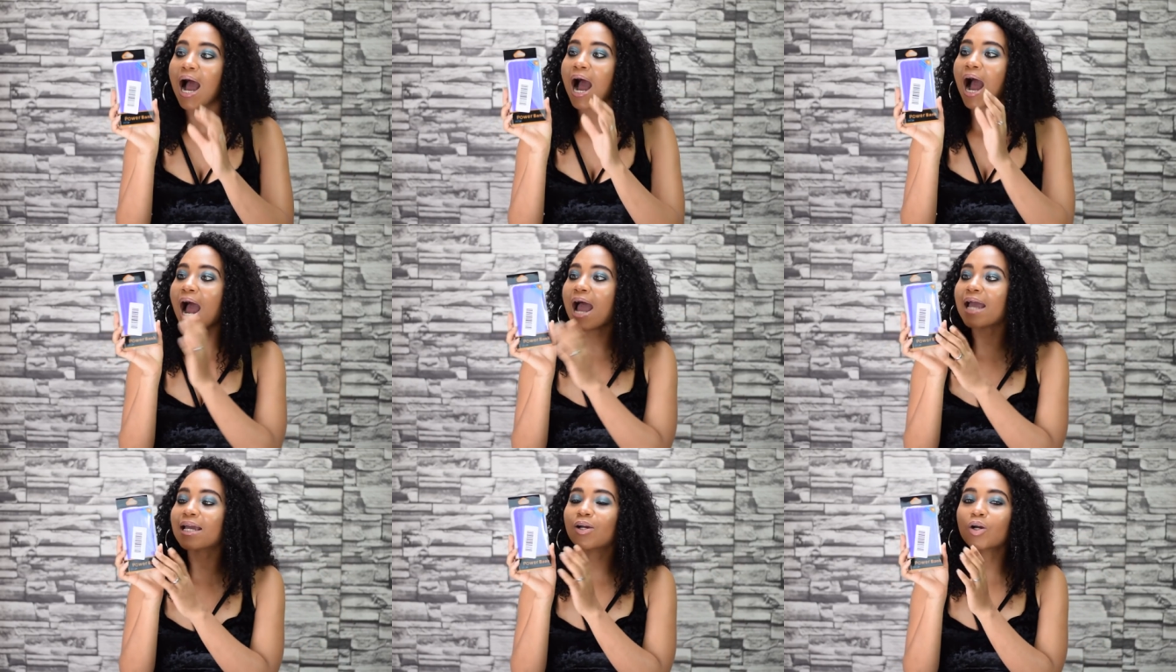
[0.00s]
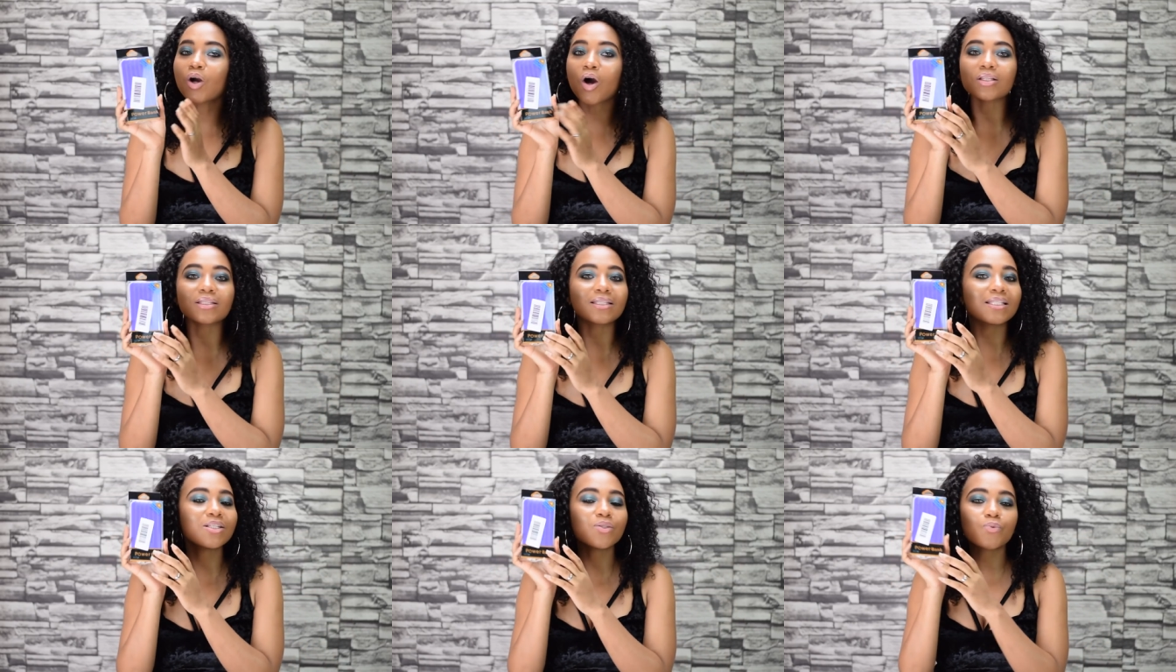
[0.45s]
I
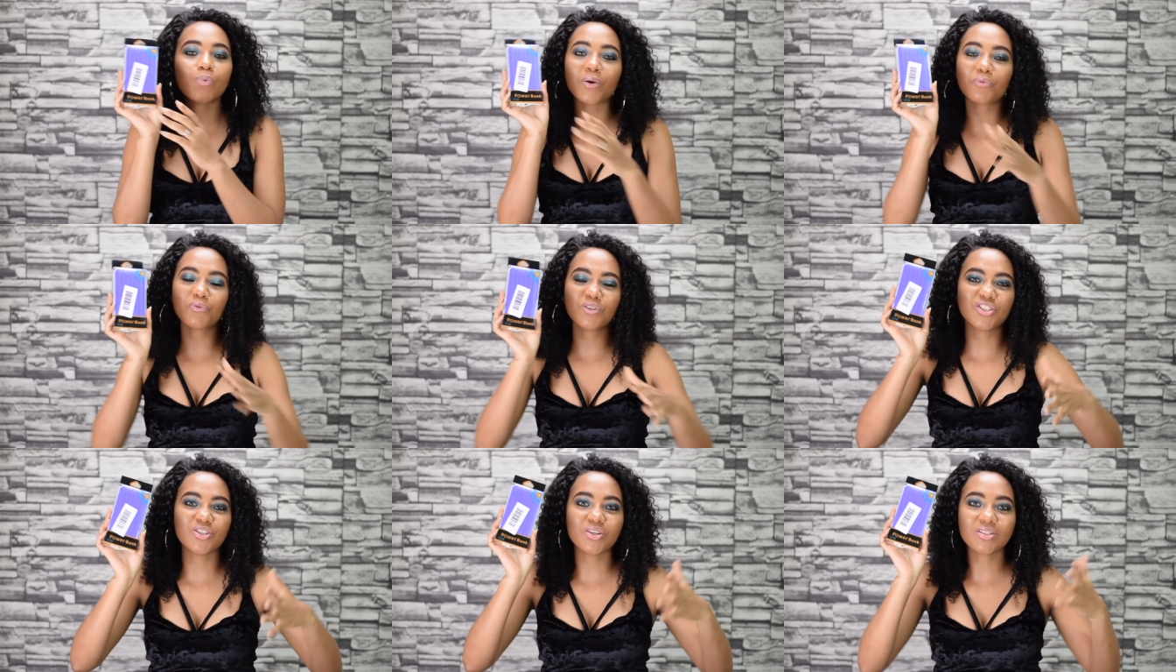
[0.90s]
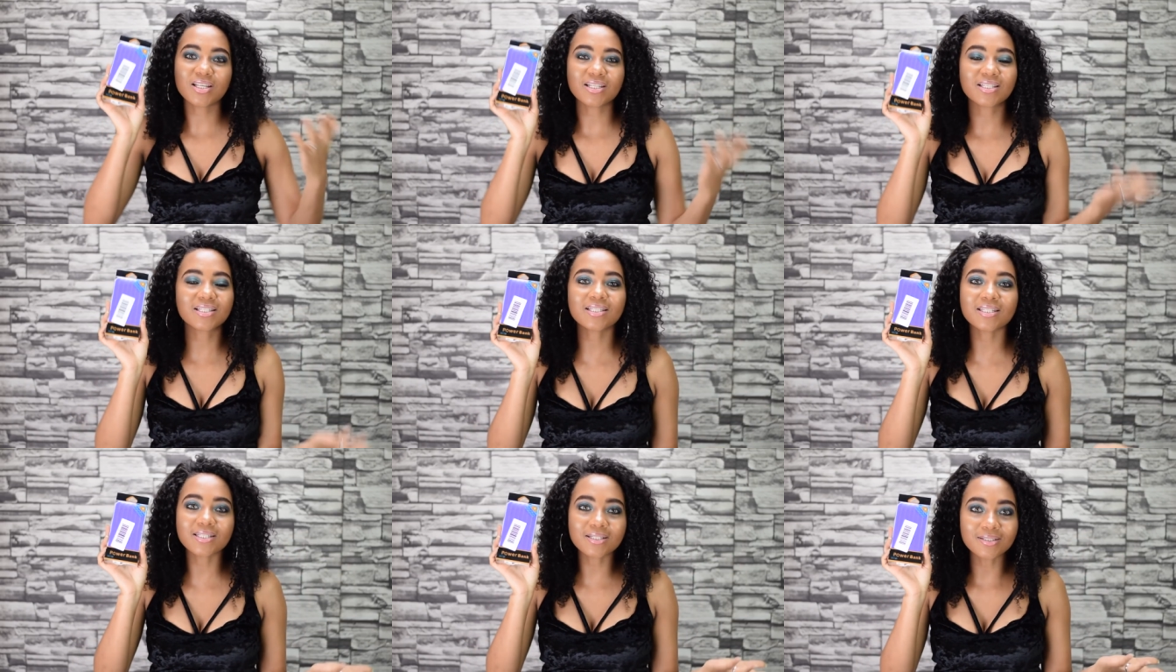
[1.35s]
got this one was just a
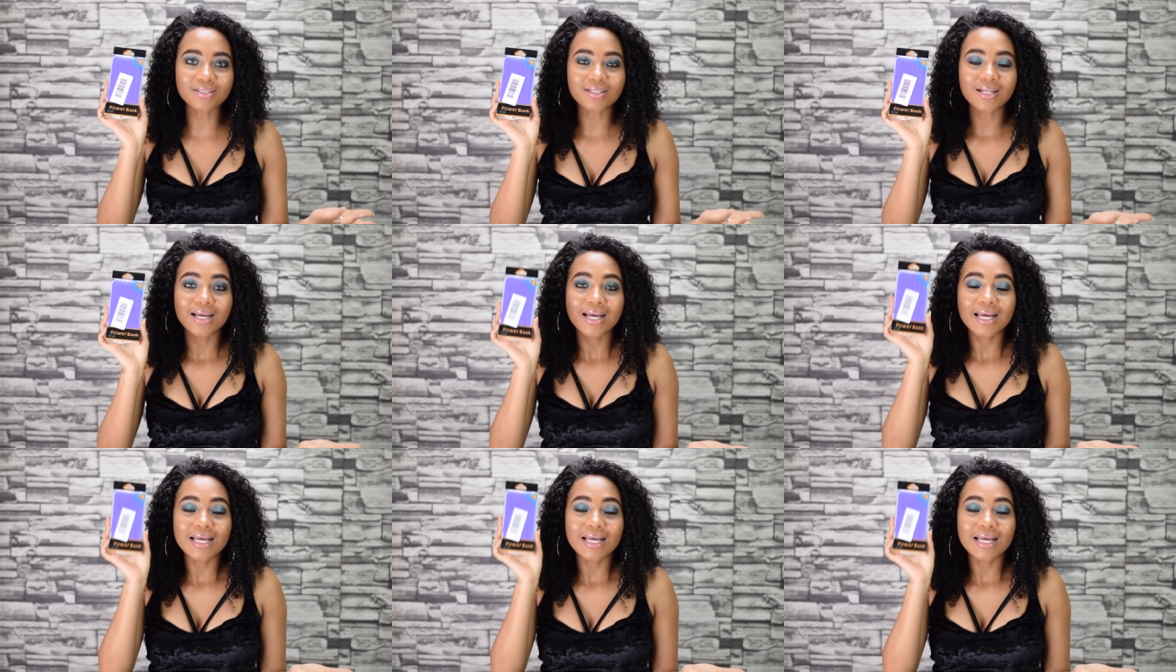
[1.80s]
steal.